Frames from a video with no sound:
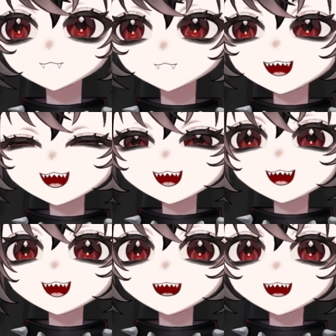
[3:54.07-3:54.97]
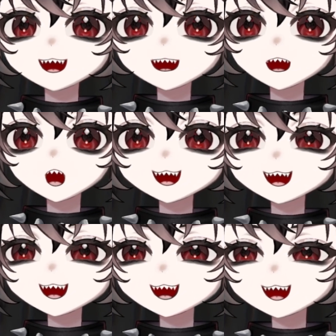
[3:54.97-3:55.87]
I also have 2
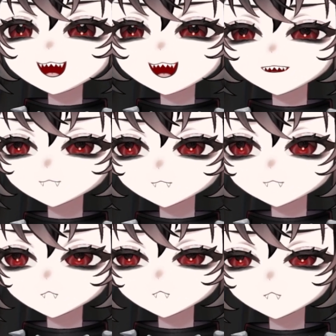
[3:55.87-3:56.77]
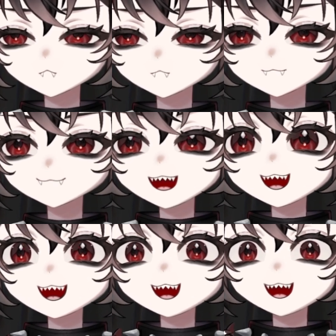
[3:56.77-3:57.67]
cats.
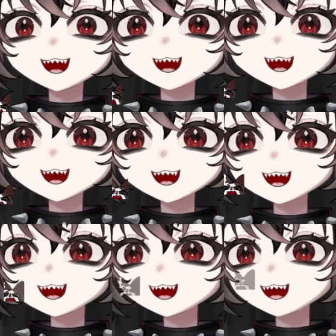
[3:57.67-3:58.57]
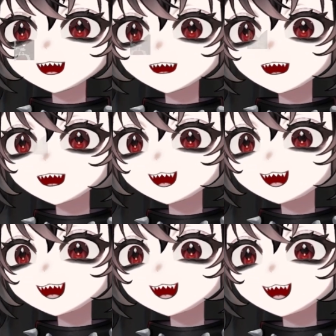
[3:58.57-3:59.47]
Yes, Highness. Hi.